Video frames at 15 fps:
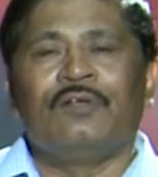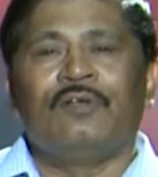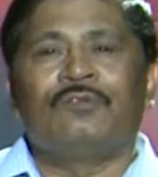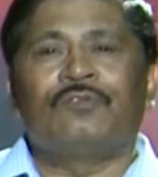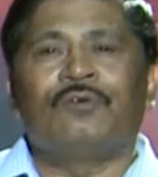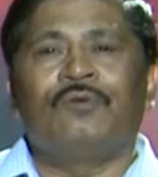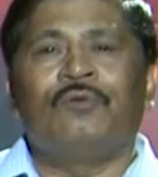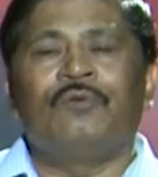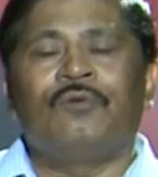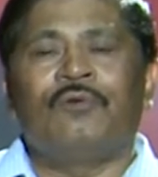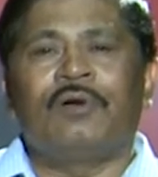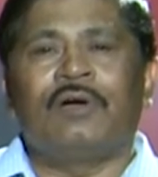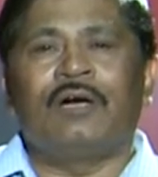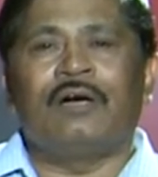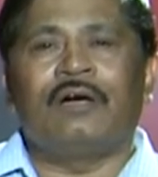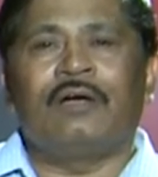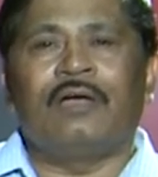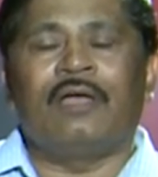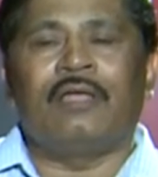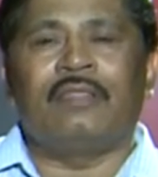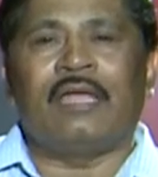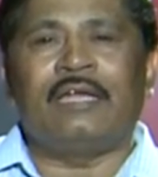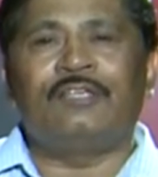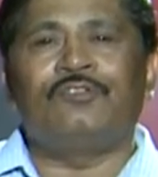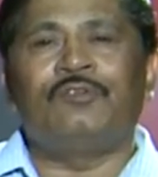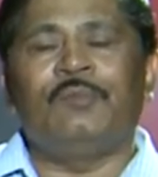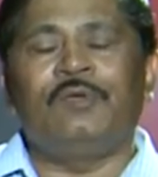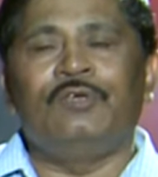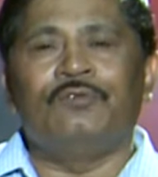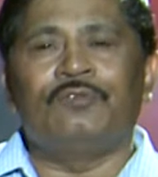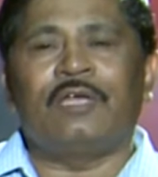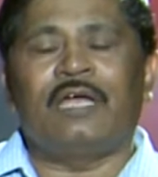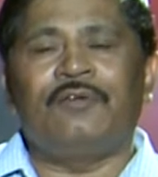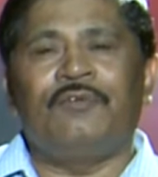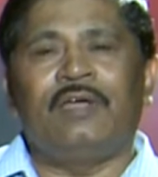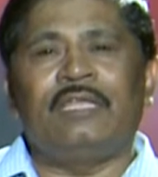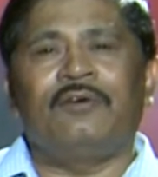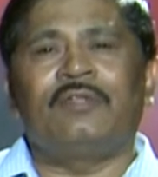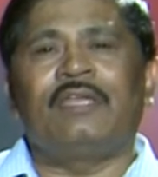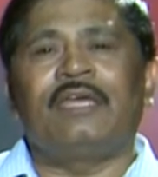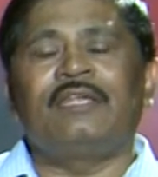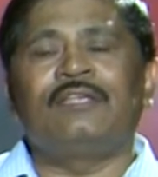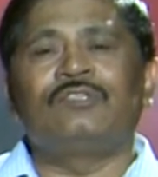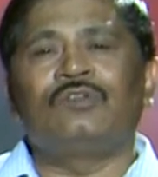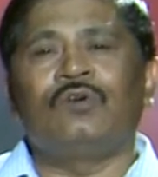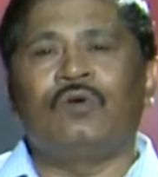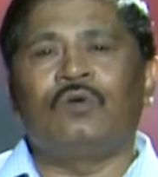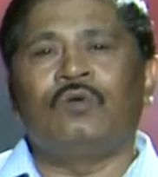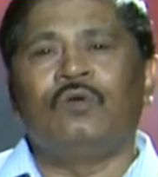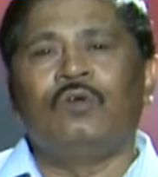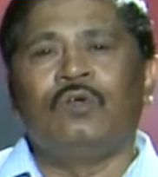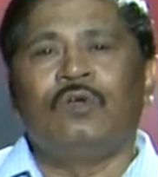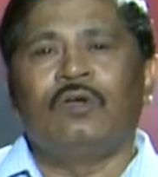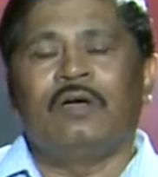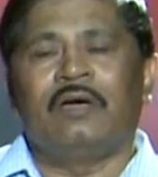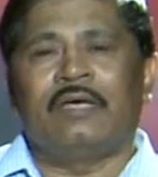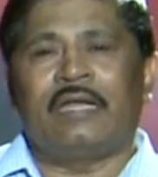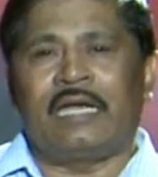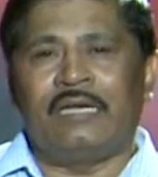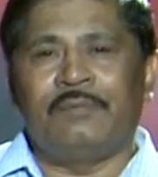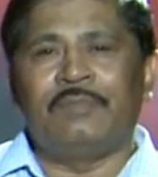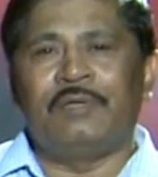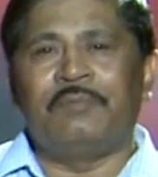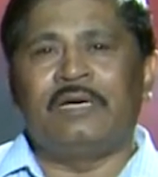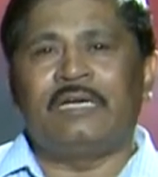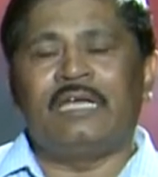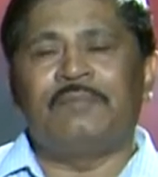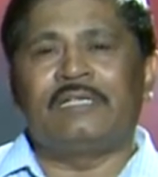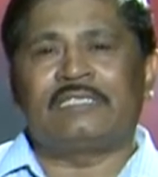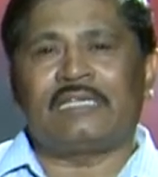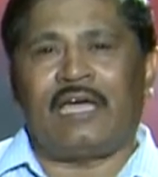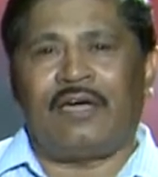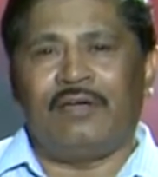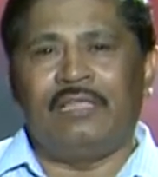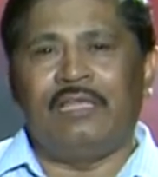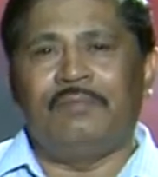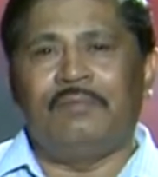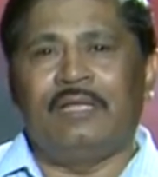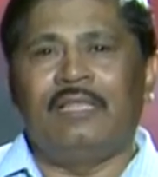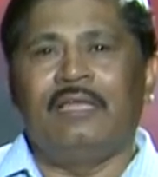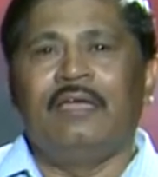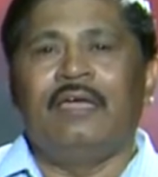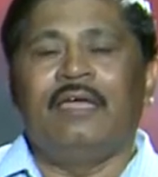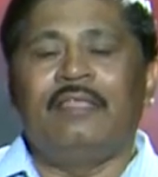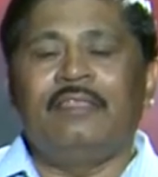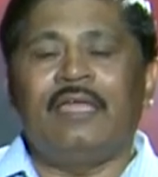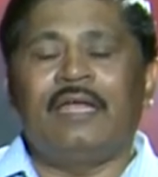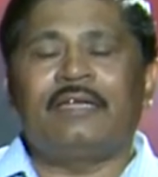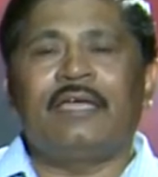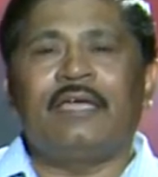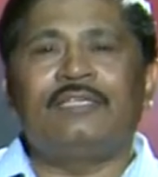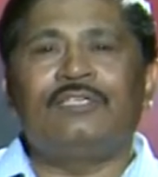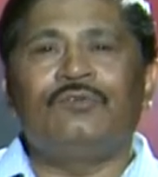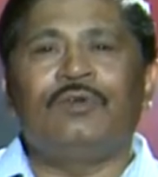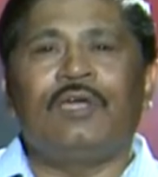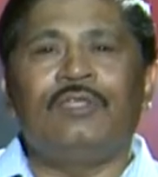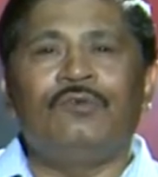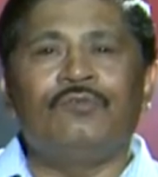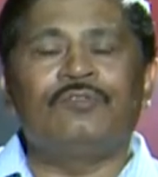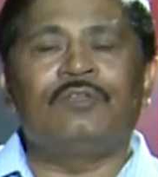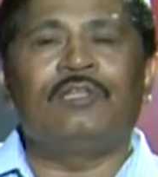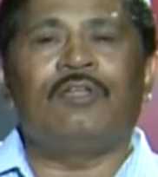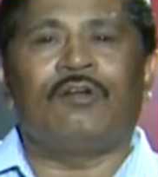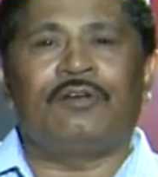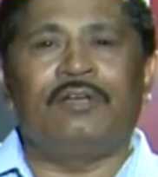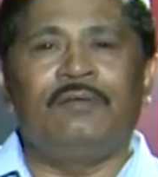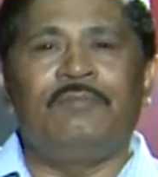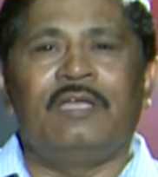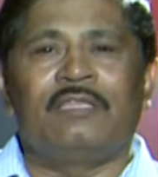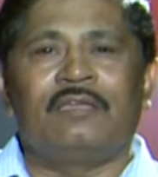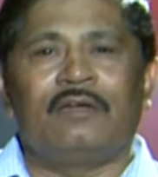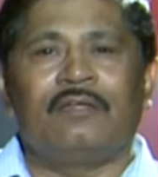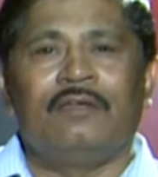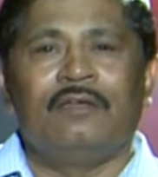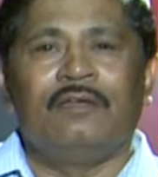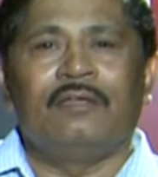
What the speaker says: So, that is to be used, and whenever there is no random number tables available, in that case you can use the lottery method.